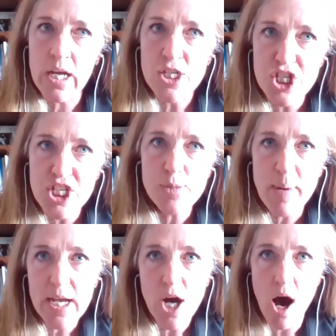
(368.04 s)
just
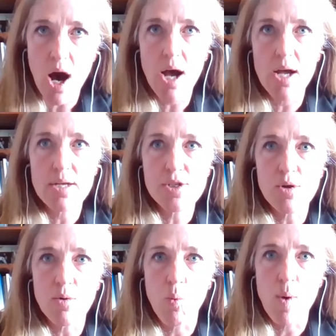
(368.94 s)
because
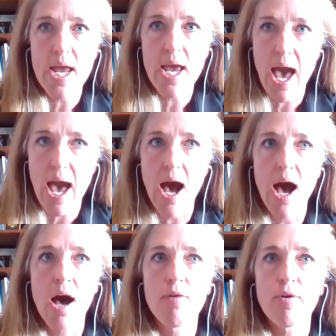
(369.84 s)
we
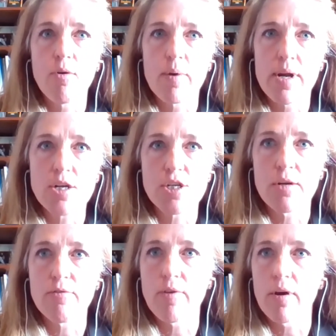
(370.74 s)
have reduction
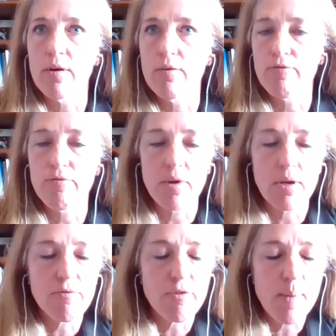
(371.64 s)
of, of
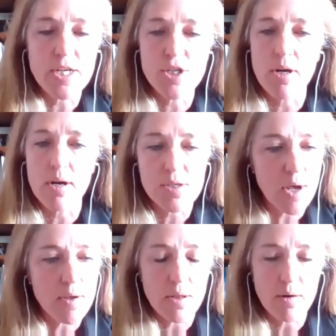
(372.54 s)
inflammation on a
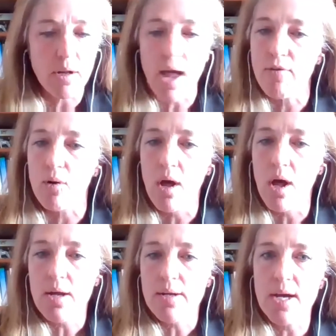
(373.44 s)
cellular level
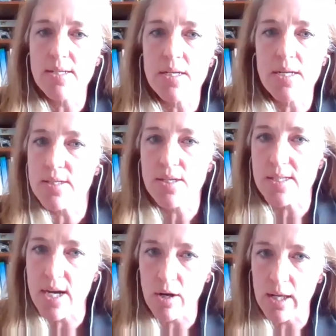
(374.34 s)
doesn't
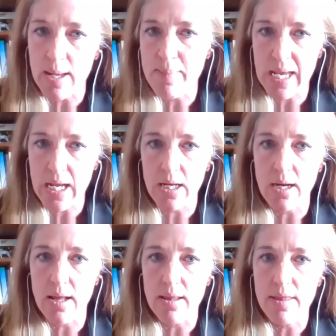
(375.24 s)
necessarily
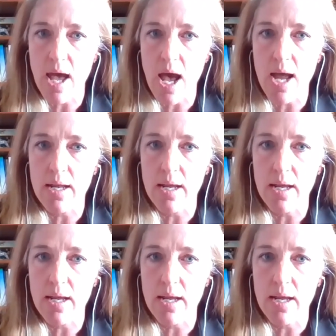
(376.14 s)
mean that